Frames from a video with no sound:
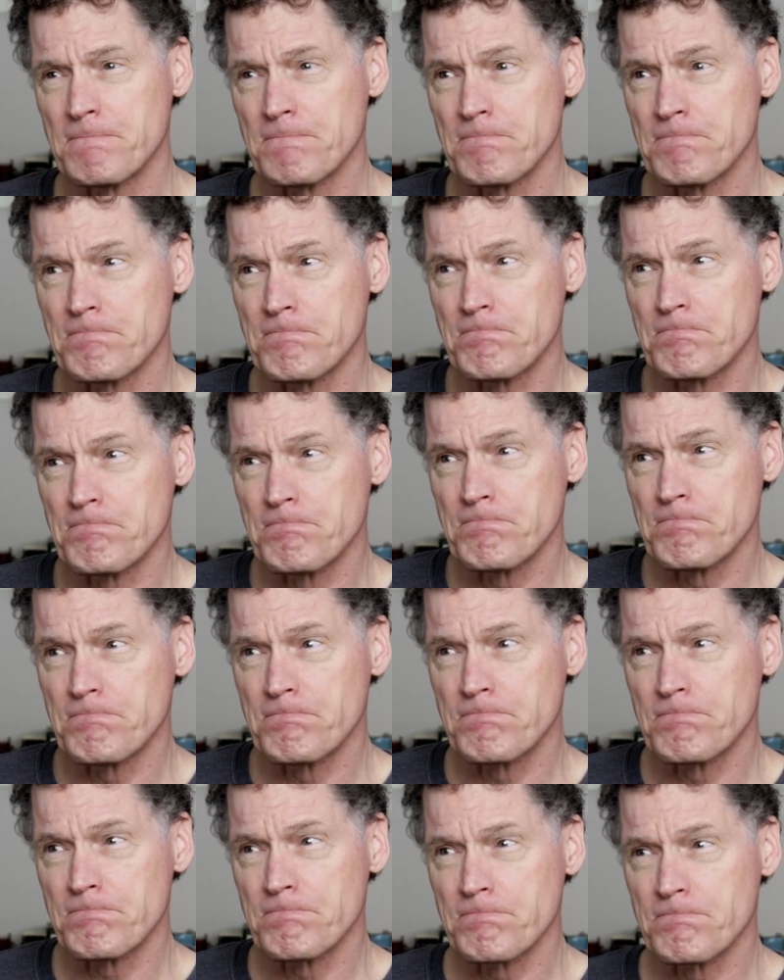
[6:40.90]

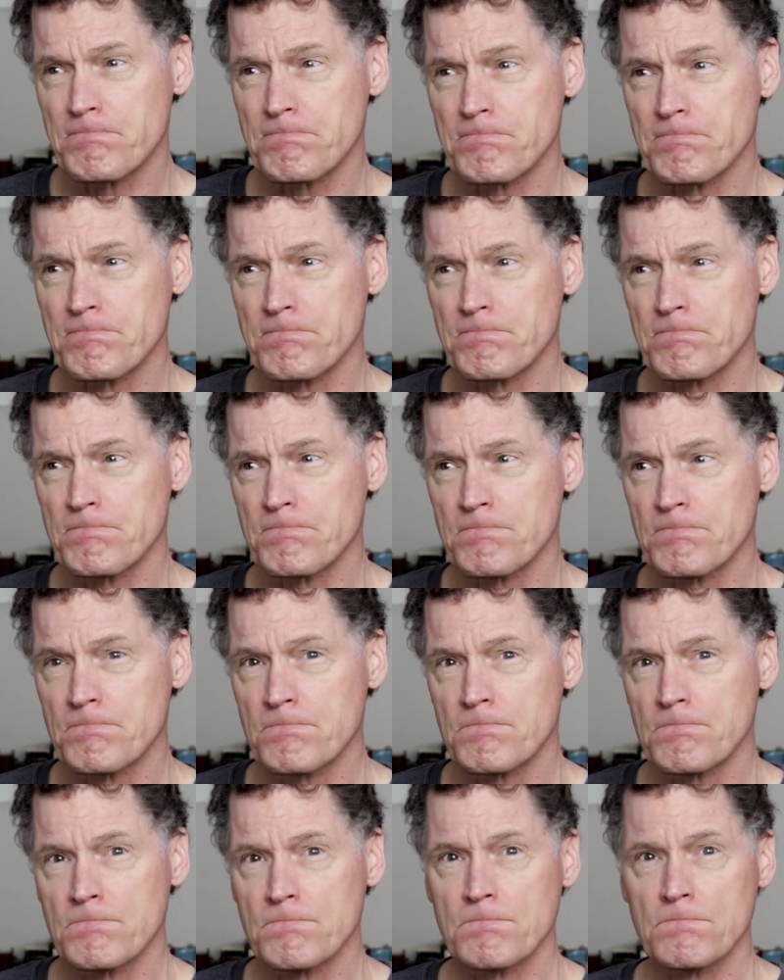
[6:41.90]

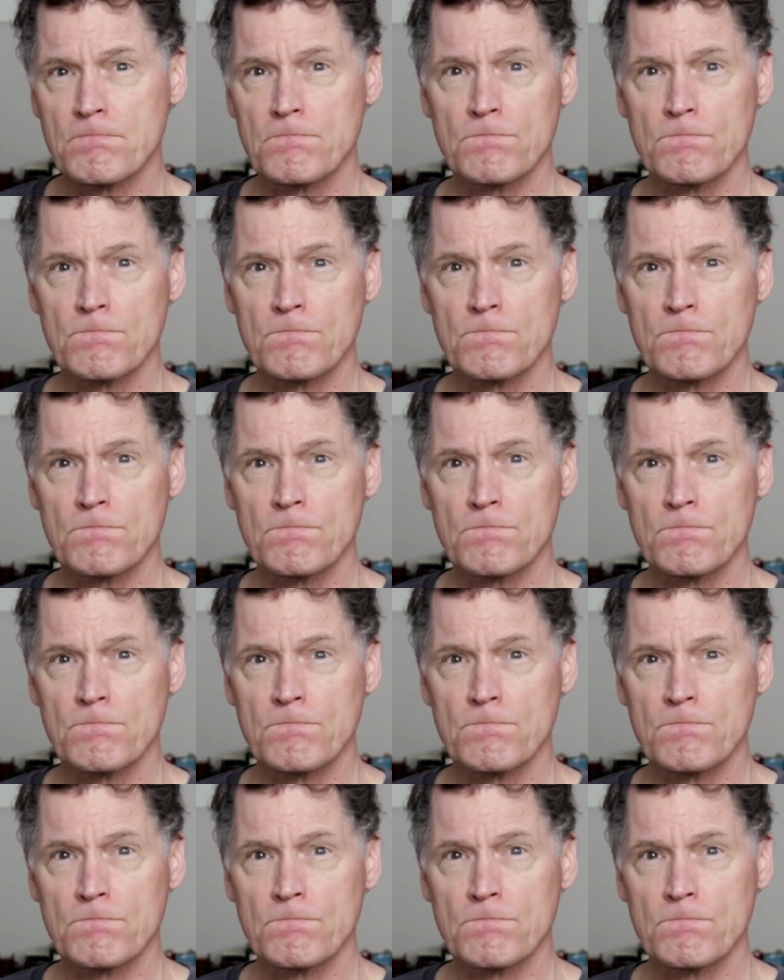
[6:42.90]
[no speech]